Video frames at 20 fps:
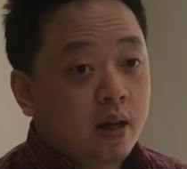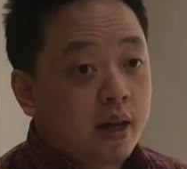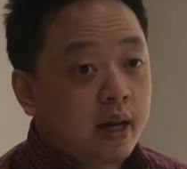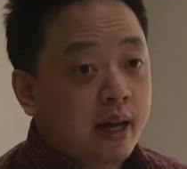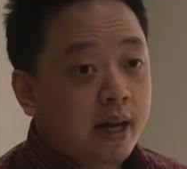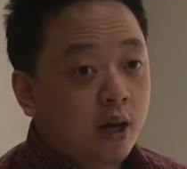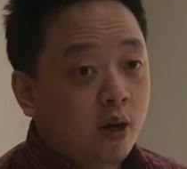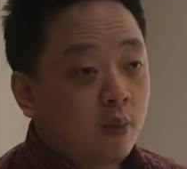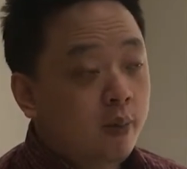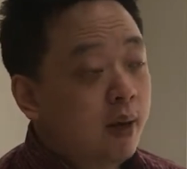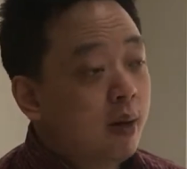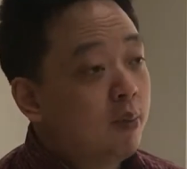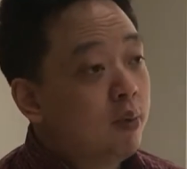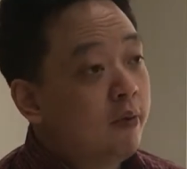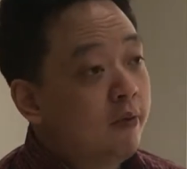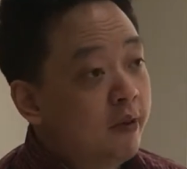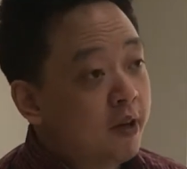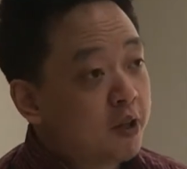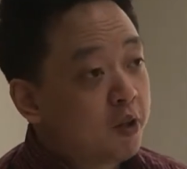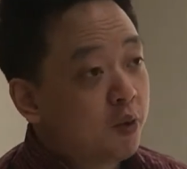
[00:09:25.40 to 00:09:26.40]
How about
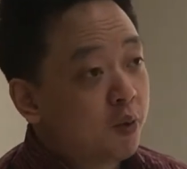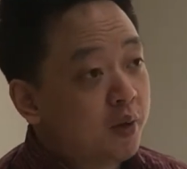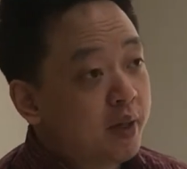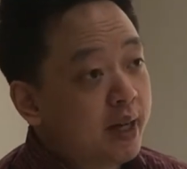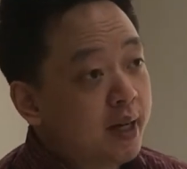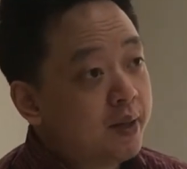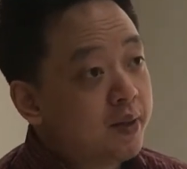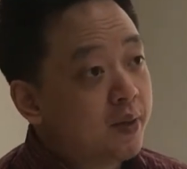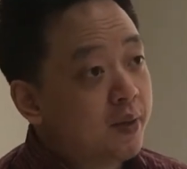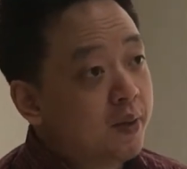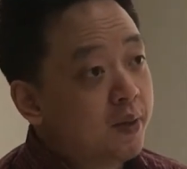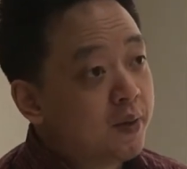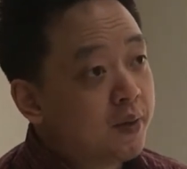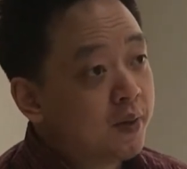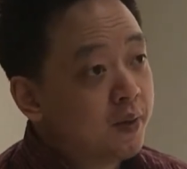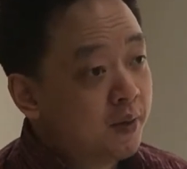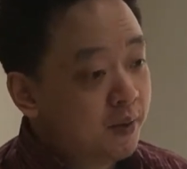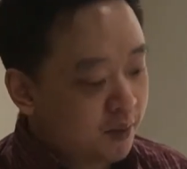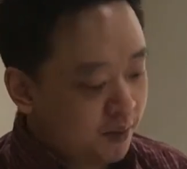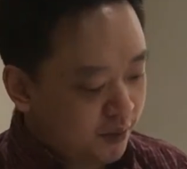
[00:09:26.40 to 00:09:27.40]
professional dancers?